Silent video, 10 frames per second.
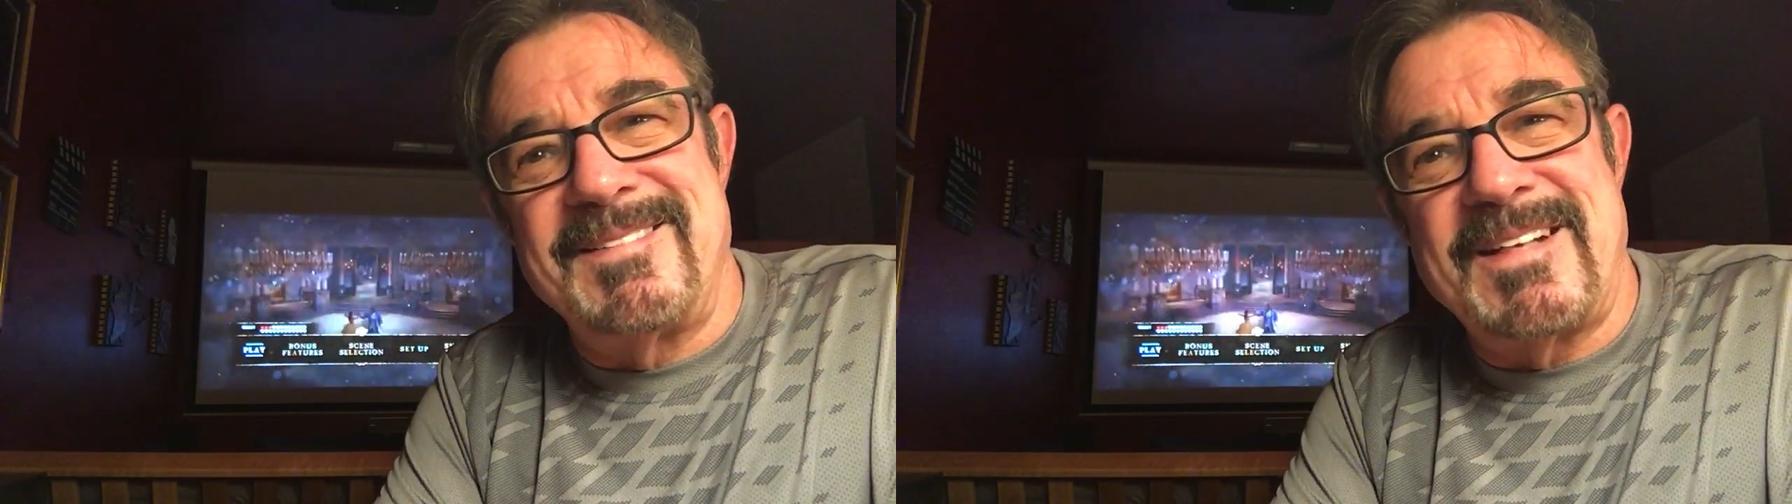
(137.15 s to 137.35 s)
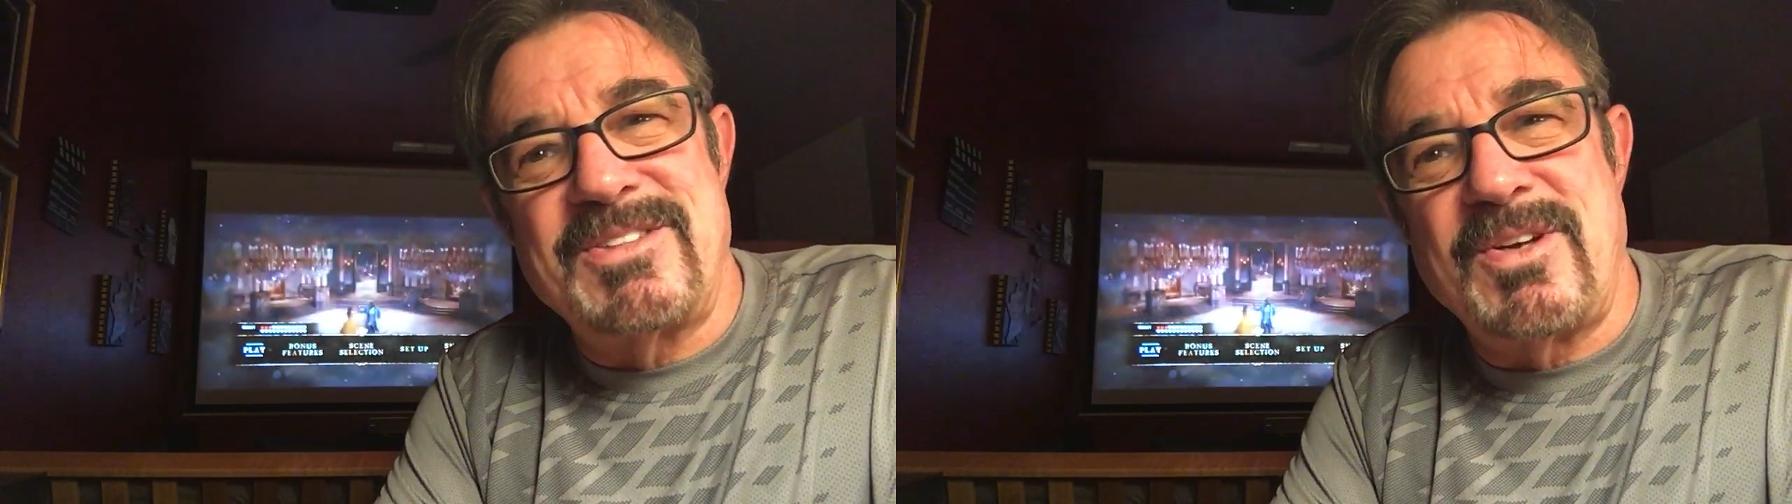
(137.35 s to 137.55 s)

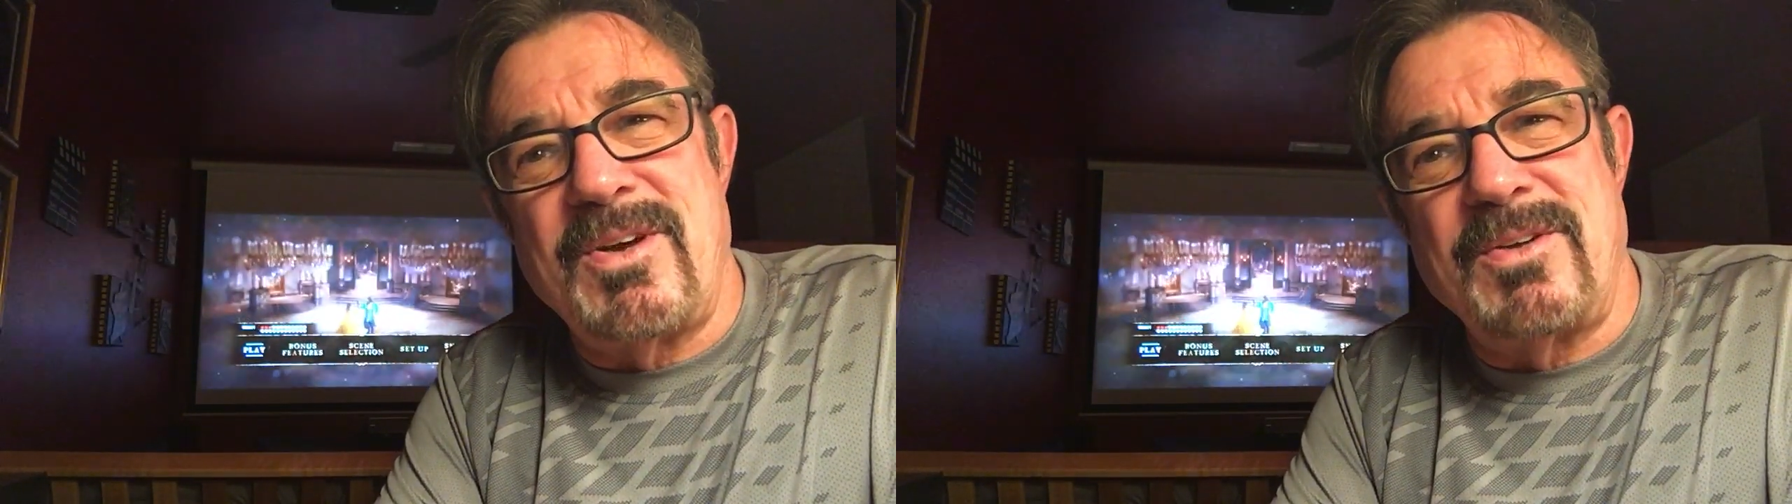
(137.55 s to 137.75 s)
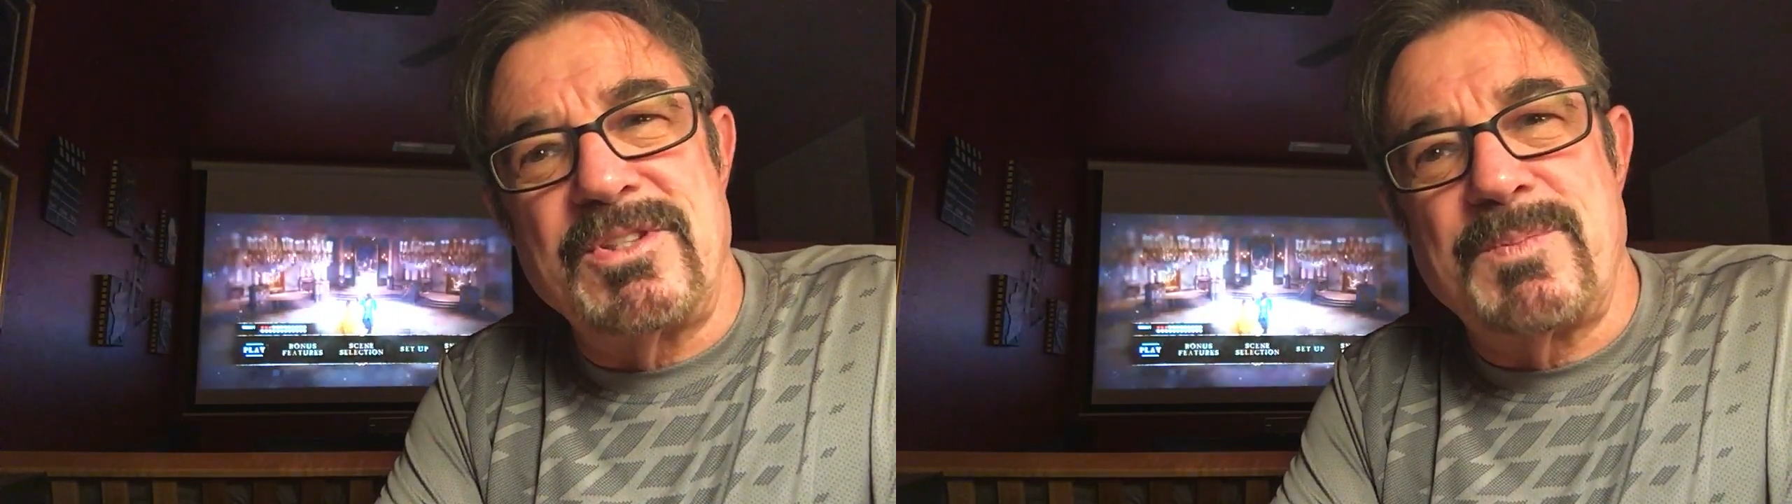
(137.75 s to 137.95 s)
That's
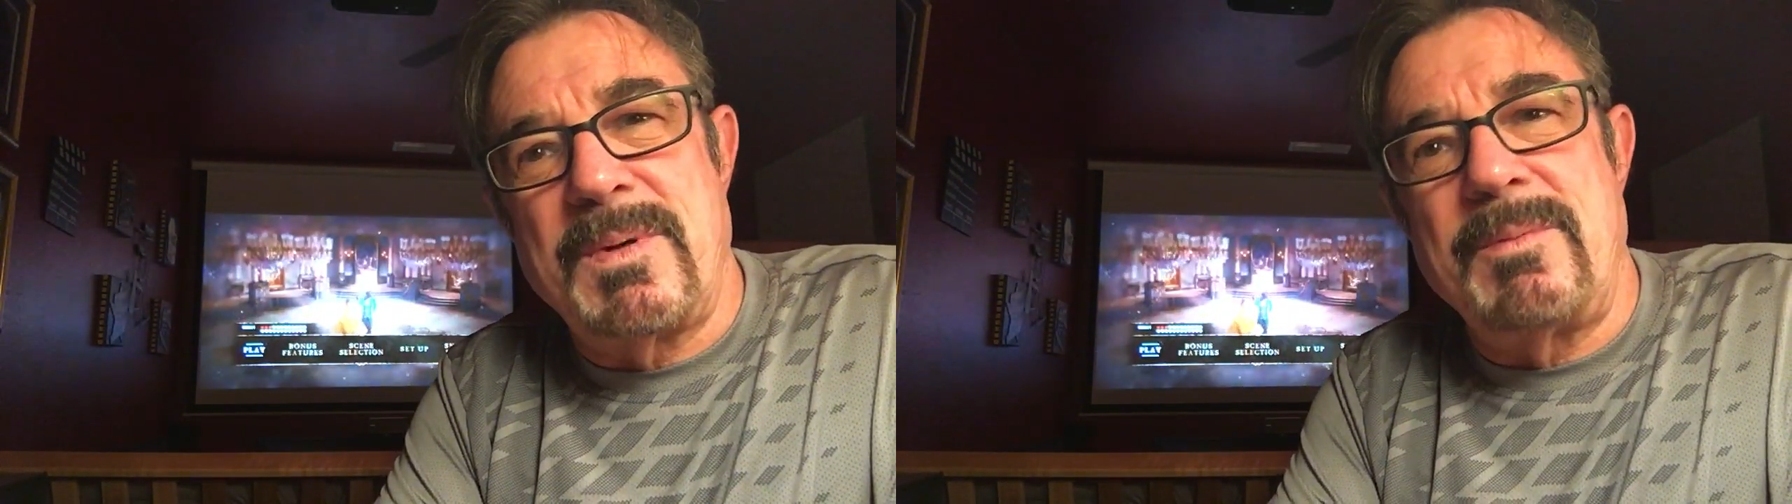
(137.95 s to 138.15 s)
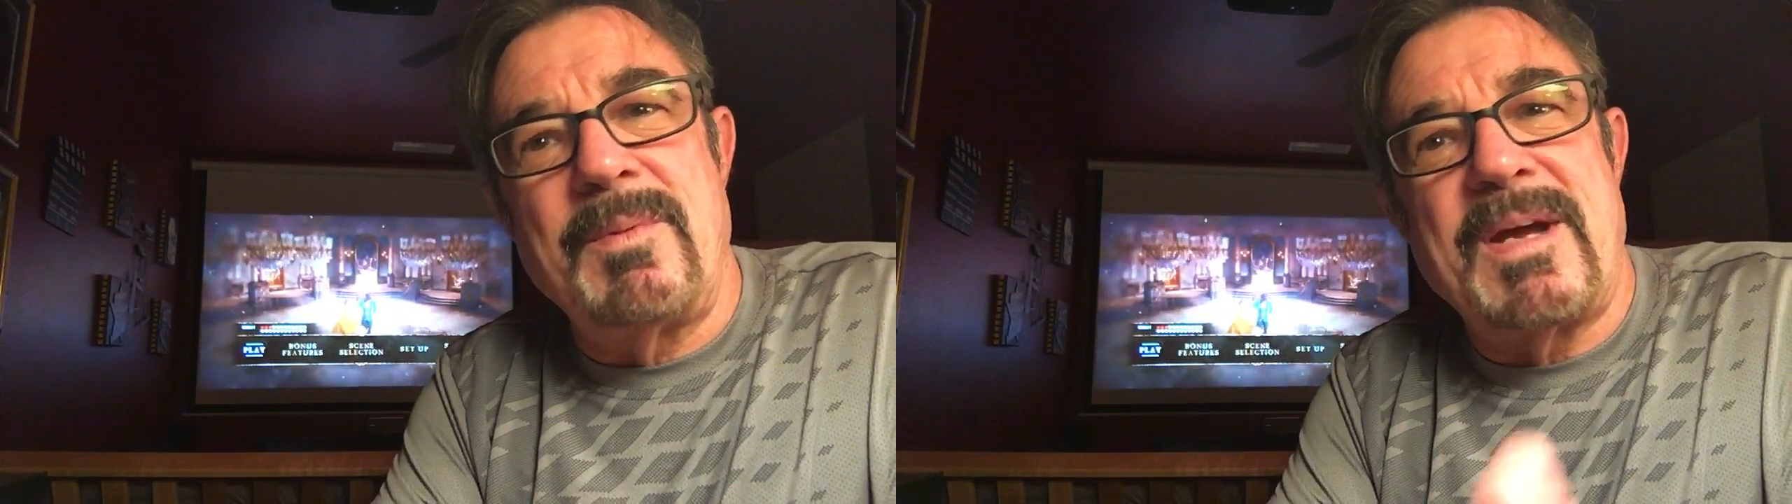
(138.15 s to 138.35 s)
all. Just
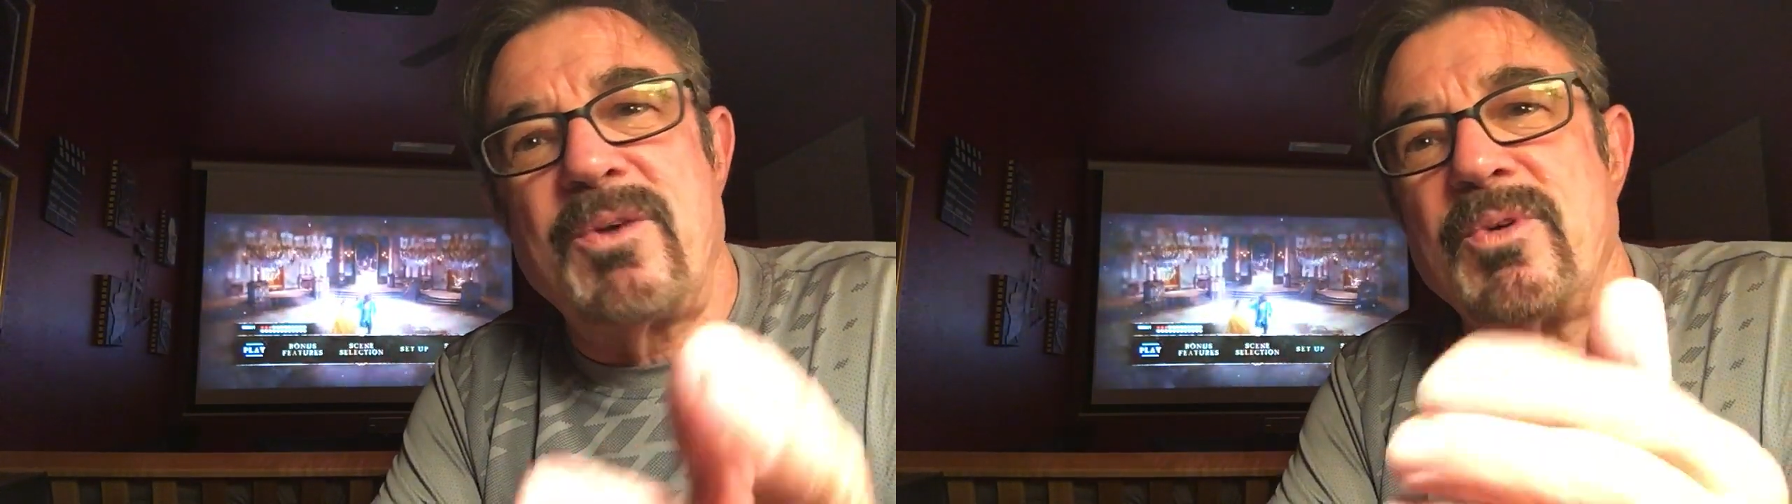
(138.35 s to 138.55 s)
bring me back a